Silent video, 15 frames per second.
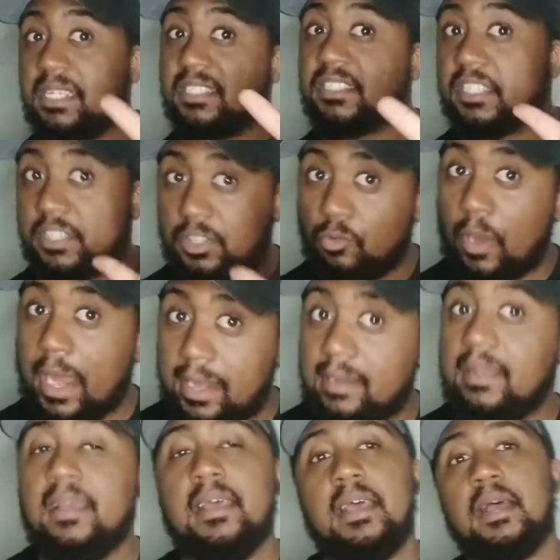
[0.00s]
is a threat,
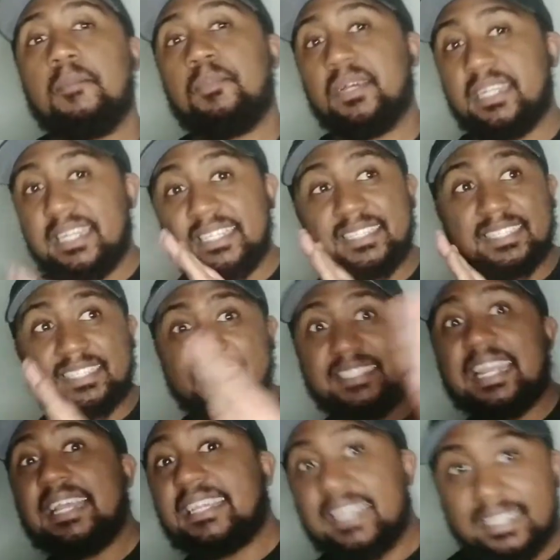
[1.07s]
but it's
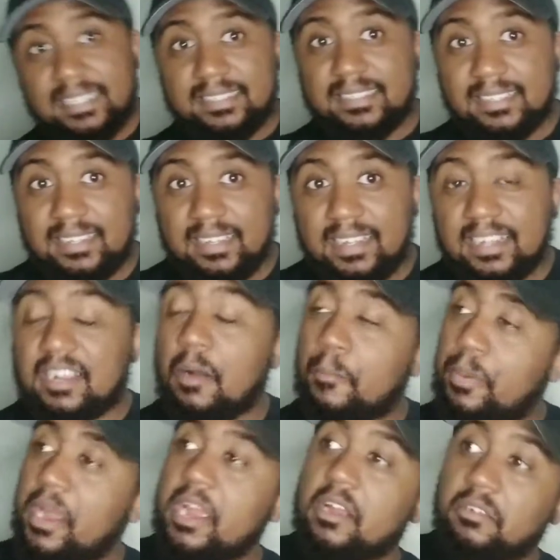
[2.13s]
second
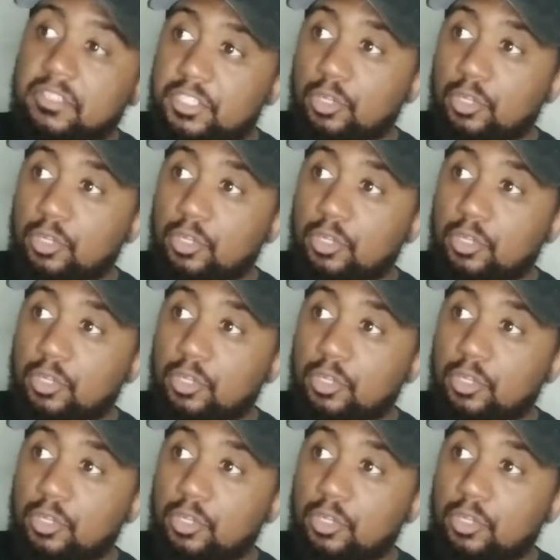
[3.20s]
compared